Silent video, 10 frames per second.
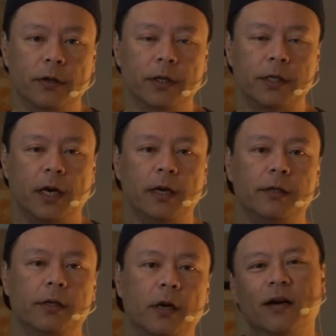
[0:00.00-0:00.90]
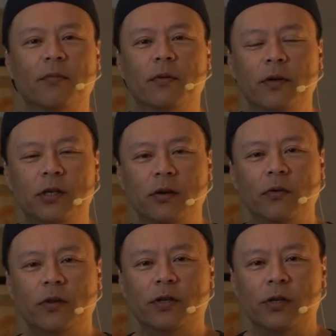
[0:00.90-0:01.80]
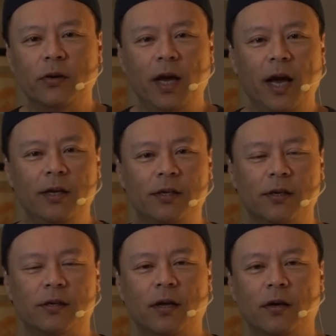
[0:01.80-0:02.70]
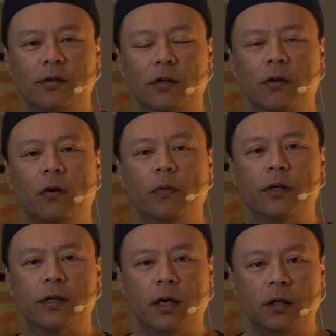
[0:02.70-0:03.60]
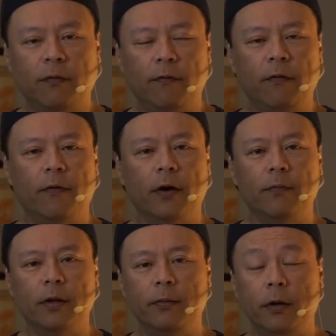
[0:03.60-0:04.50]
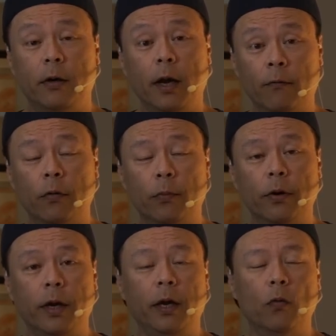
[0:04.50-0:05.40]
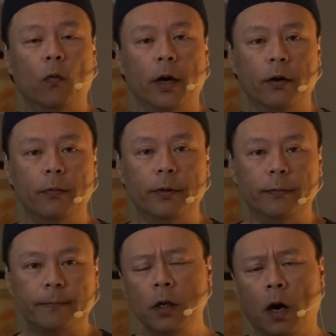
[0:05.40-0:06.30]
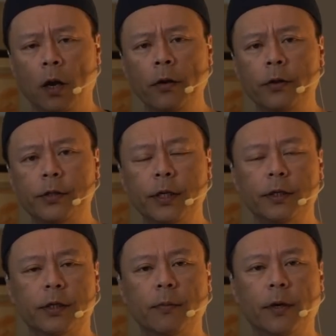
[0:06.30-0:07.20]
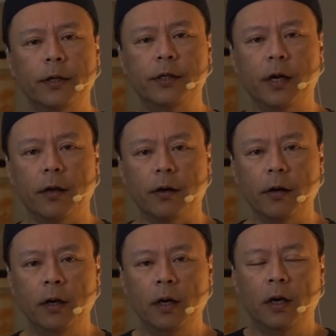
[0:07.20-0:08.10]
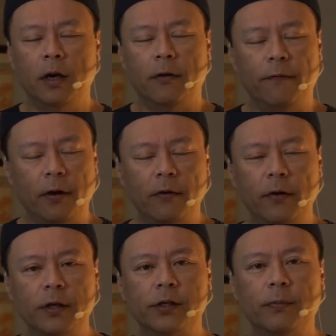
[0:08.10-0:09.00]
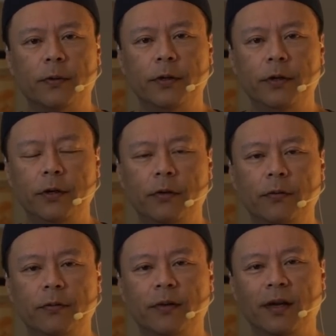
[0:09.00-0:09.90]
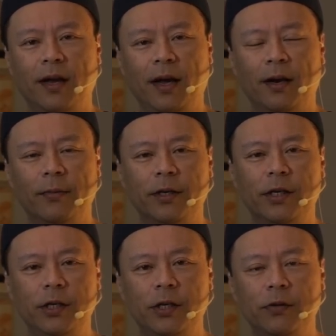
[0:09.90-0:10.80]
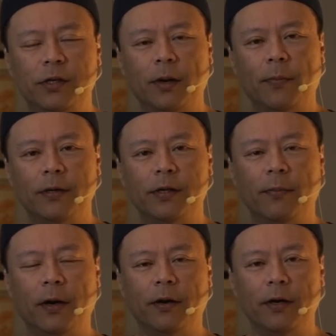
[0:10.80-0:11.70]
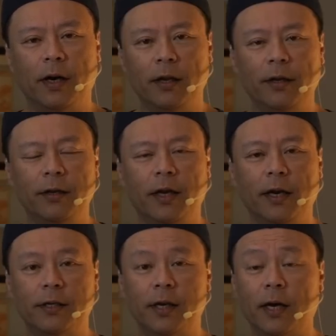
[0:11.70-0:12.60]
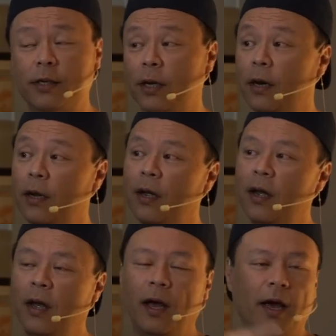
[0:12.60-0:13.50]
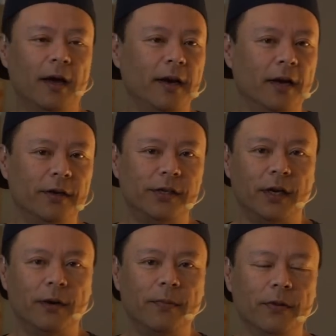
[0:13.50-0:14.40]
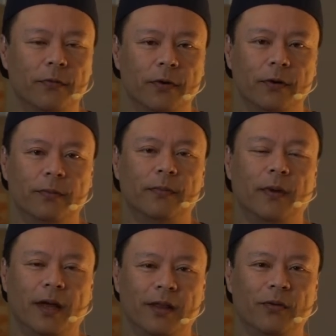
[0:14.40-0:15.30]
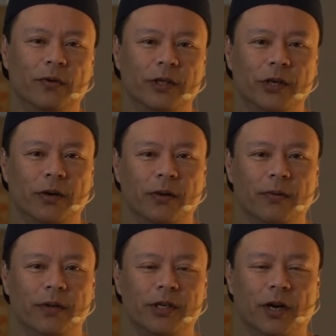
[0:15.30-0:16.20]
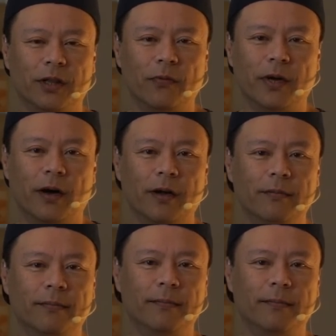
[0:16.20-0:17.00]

In this case, I'm going to be shooting with a Sony a6000 with a Zeiss 55mm f1.8 wide open. All of those things combined together are very, very simple to do, and I'm going to teach you step by step how to dial in that exact setting and how to set up in the room, and then we'll show you the shot that we got.